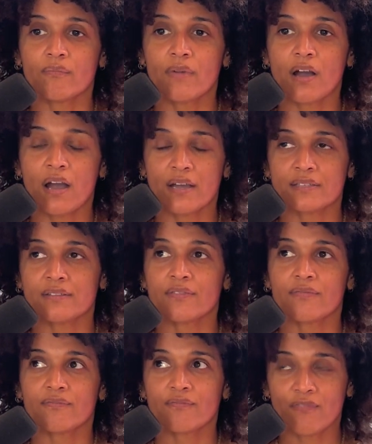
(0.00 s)
I
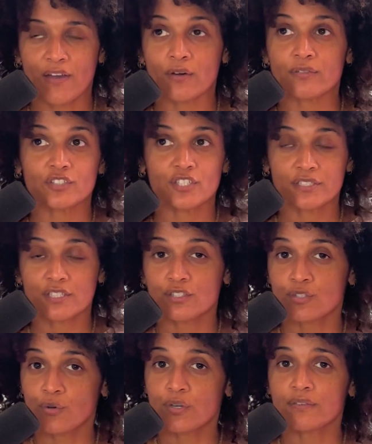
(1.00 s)
felt just
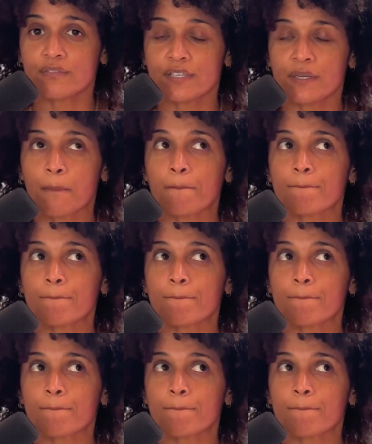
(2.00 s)
intuitively,